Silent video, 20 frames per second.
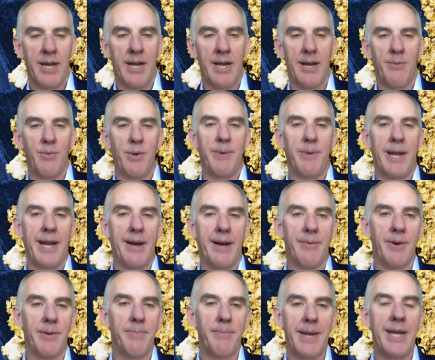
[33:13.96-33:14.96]
We've been
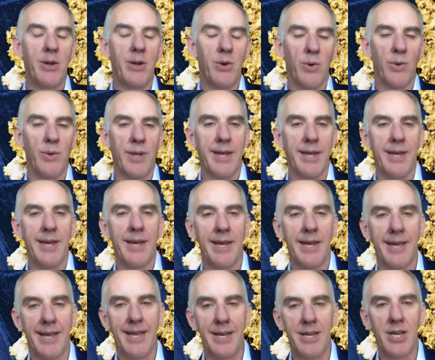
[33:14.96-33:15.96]
able to meet all the
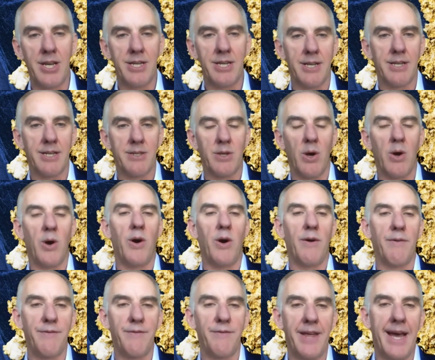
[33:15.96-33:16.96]
conditions
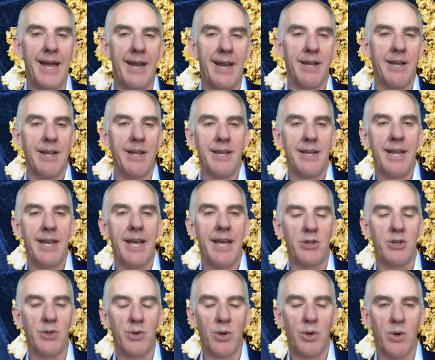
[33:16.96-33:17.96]
of that
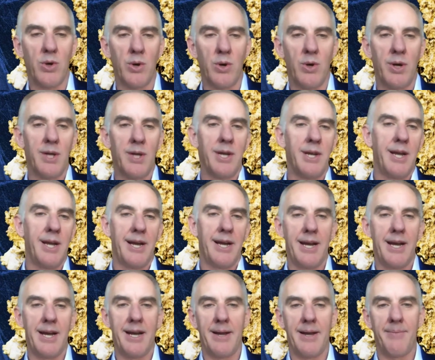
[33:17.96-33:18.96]
next draw,
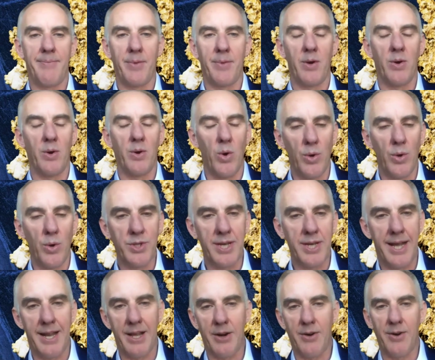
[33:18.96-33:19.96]
all
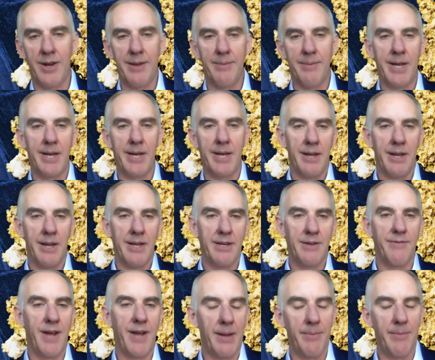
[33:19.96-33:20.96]
sale agreement,
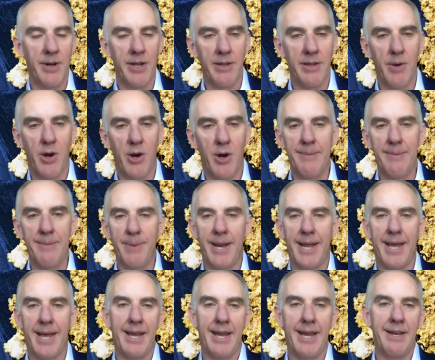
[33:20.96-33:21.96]
development of the mine
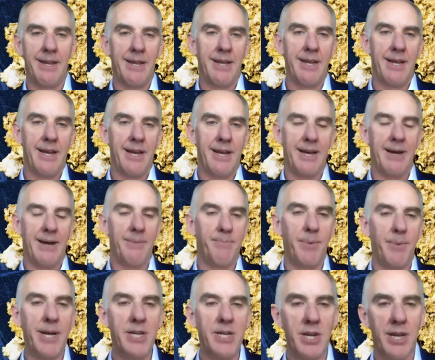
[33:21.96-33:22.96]
plan,
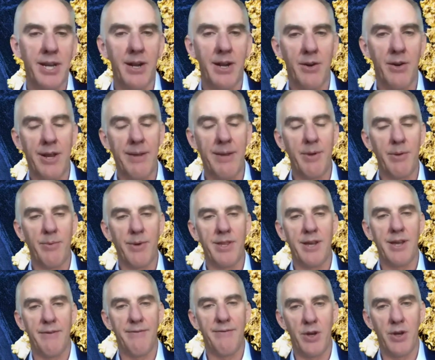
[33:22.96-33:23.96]
bridging agreement with
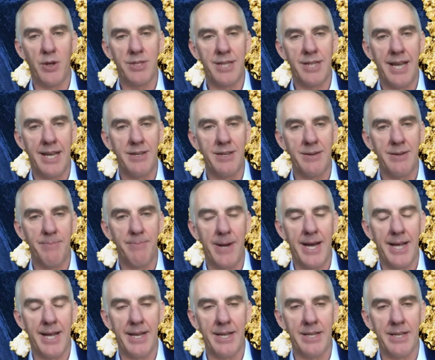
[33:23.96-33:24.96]
our First Nation
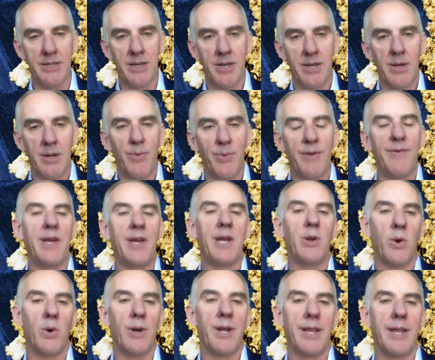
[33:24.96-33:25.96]
partners. We've hit
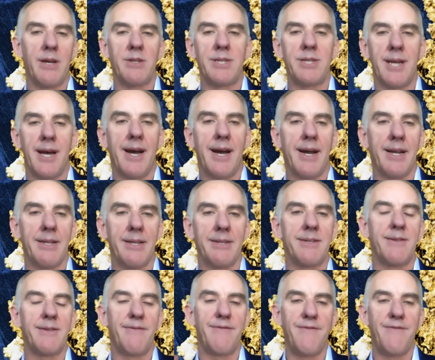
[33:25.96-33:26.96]
all of those targets.
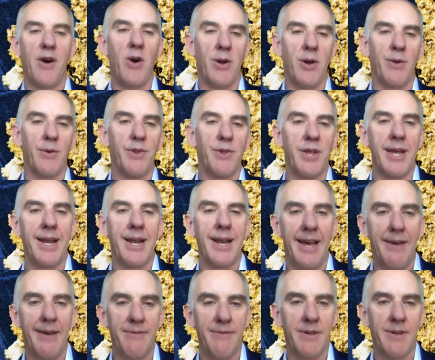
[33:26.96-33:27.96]
The final thing
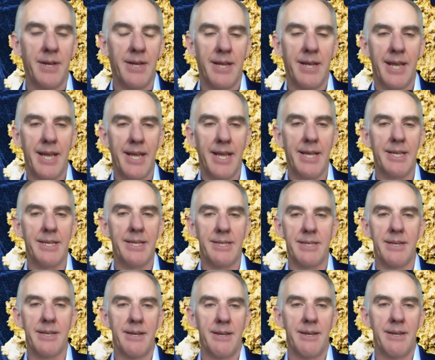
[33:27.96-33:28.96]
left is